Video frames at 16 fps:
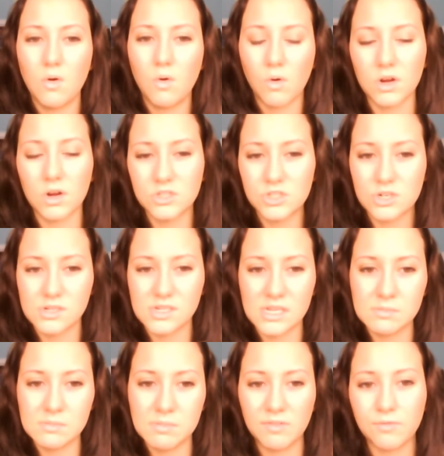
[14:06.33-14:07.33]
orange juice
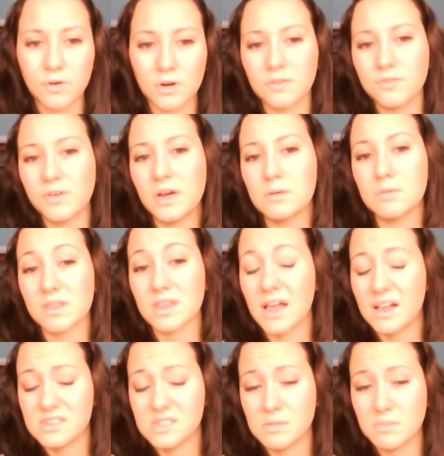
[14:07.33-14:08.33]
that's been fortified with
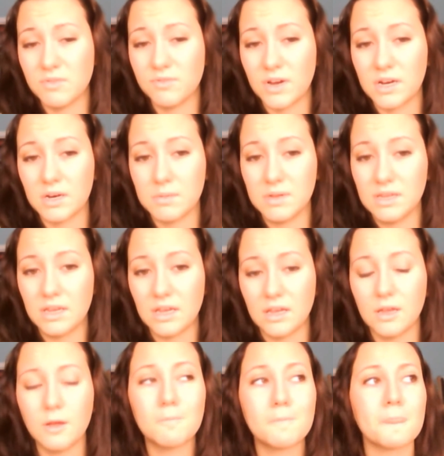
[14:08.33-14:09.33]
calcium and vitamin
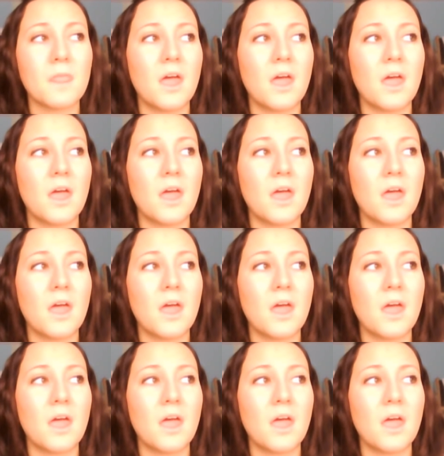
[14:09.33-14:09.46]
D.